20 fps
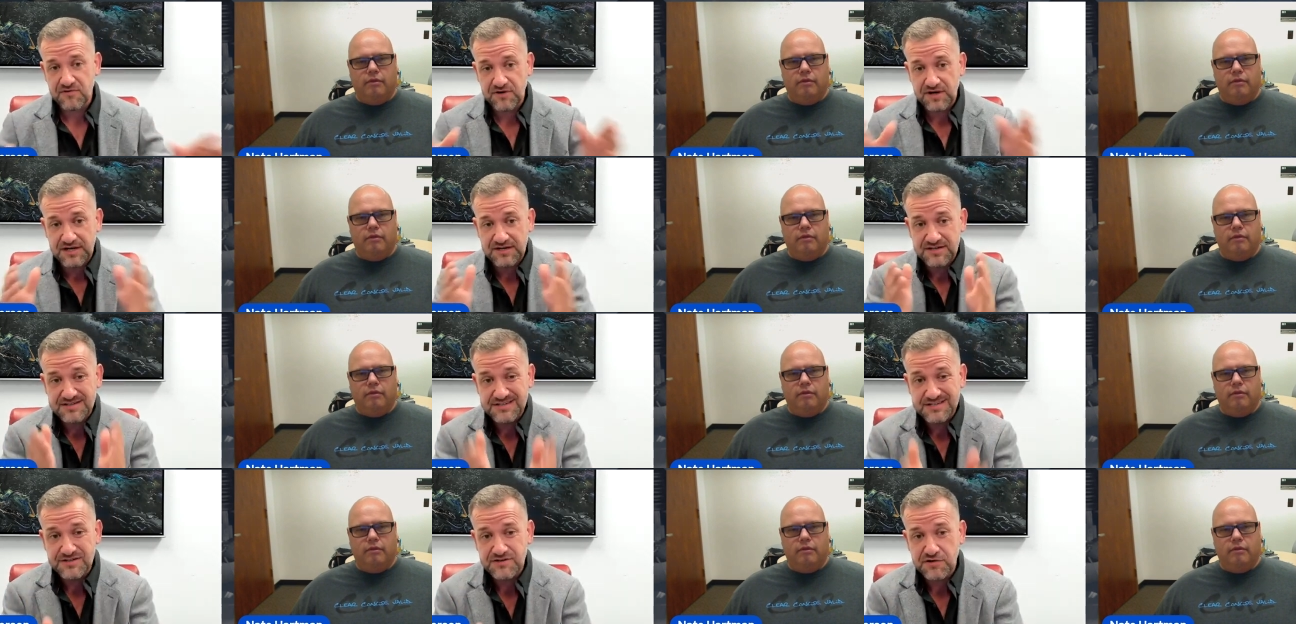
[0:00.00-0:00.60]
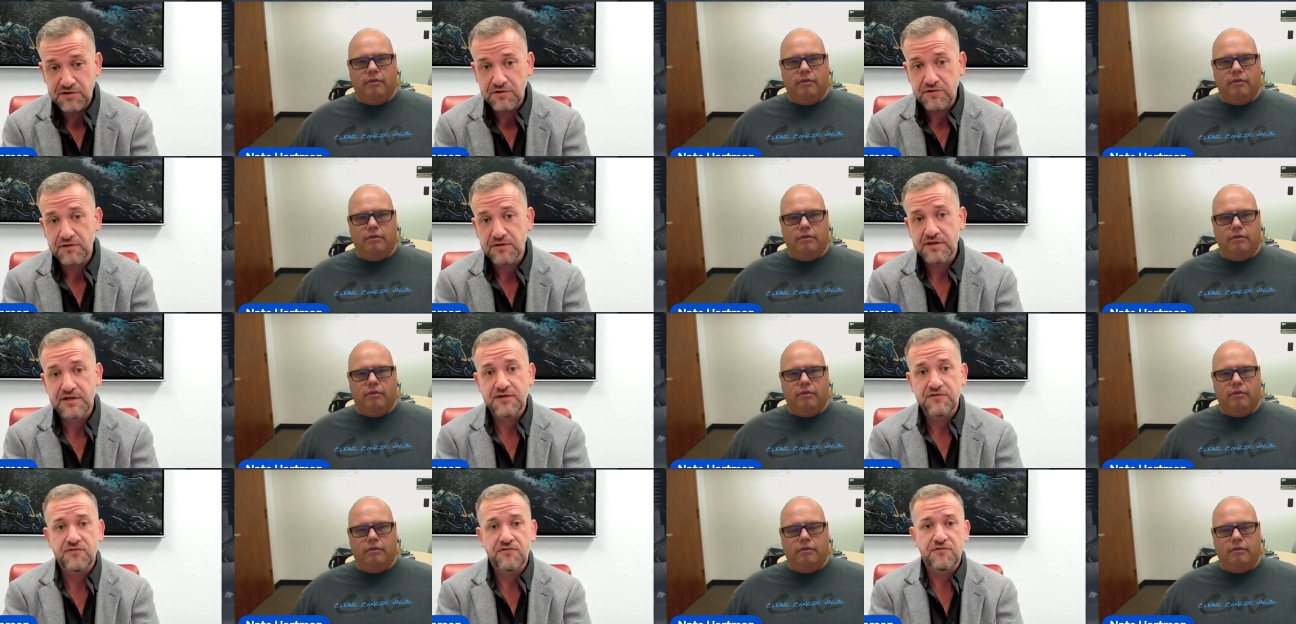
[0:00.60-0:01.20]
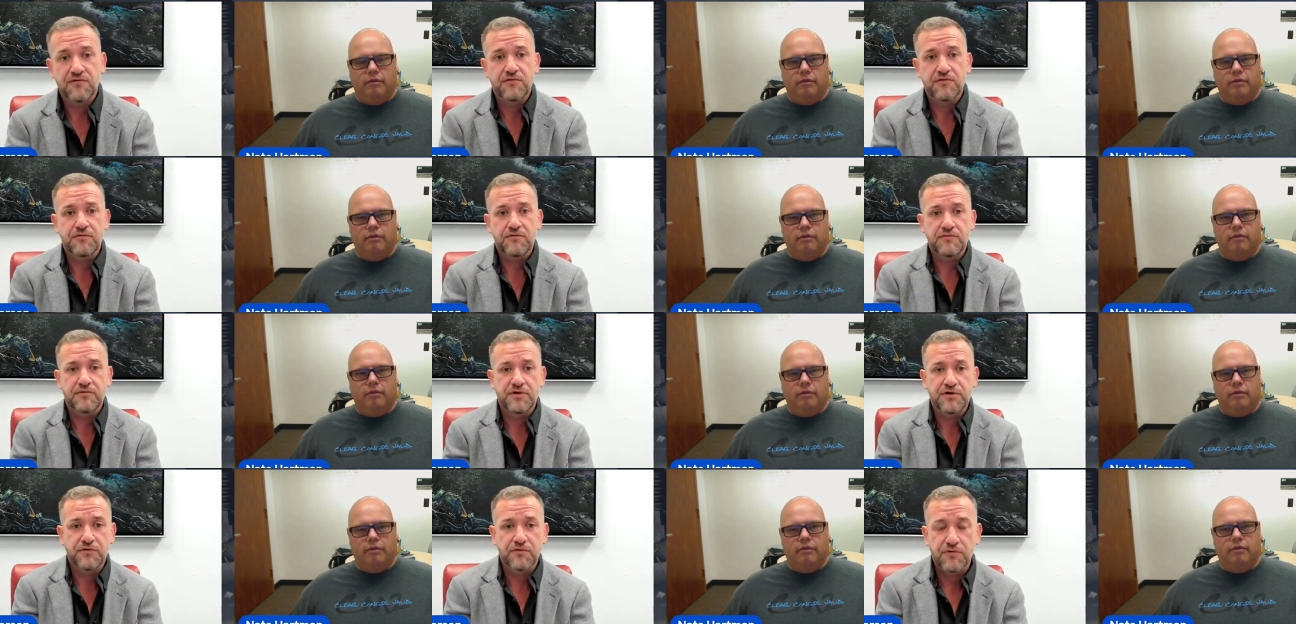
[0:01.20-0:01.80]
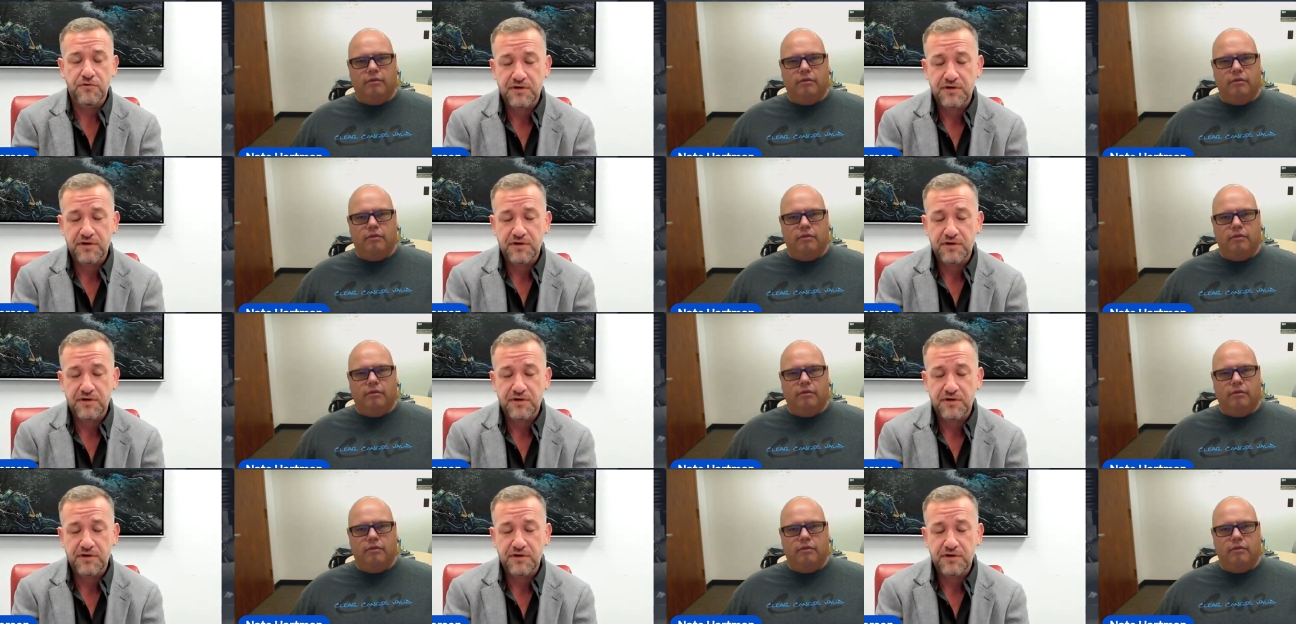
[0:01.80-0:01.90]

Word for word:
Speaker 1: So not just internally to your